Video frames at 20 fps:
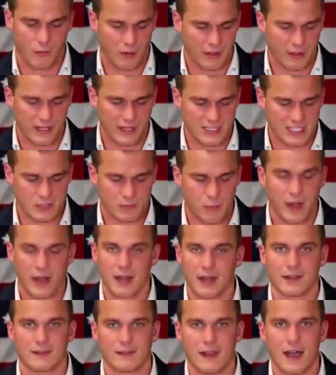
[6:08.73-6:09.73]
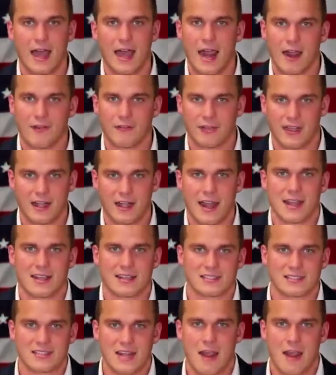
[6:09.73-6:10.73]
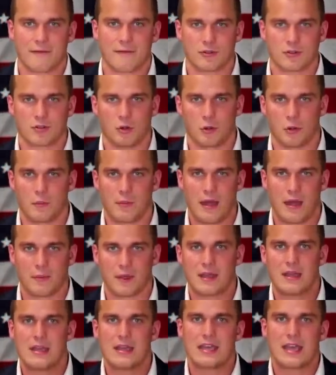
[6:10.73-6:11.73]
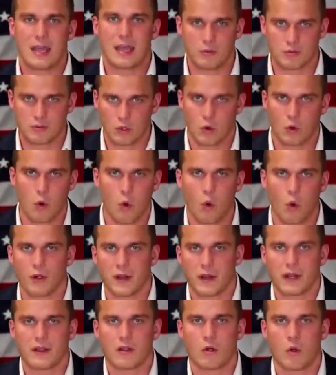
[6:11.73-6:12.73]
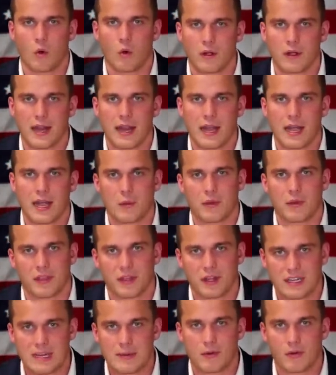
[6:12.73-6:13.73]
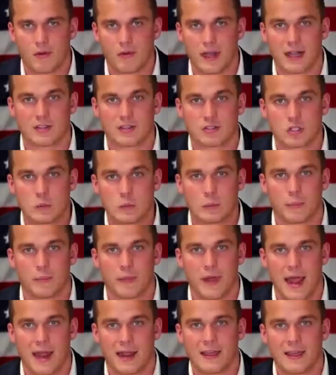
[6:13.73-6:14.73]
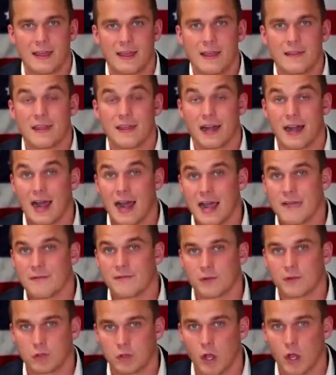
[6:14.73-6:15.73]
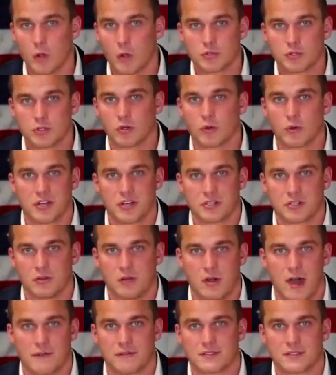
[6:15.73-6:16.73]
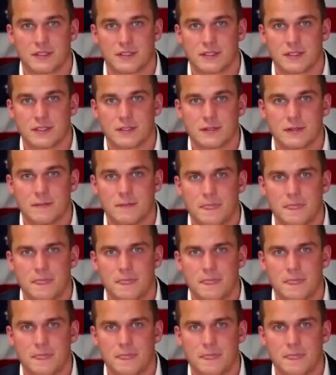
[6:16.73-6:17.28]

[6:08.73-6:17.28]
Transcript: and really it's spreading a lie that an ex-staffer told about me, and it was recorded coordinating with a Democratic super PAC that I have closed congressional offices.